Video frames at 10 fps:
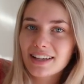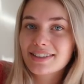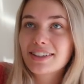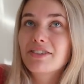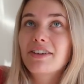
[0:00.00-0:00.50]

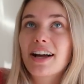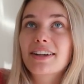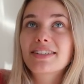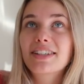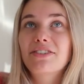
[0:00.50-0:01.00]
actually the
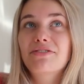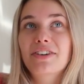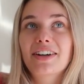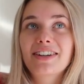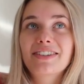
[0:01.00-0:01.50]
reality of
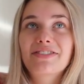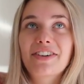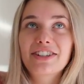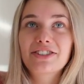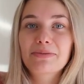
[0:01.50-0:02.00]

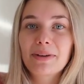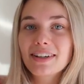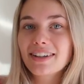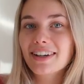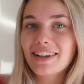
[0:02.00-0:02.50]
Freshers
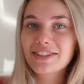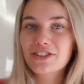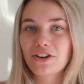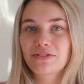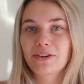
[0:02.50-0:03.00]
Week. It's
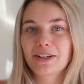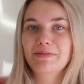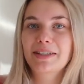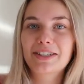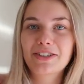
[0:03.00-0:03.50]
so fun of
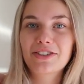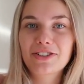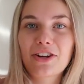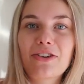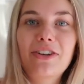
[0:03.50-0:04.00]
me to
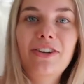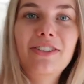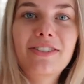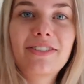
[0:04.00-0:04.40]
show you.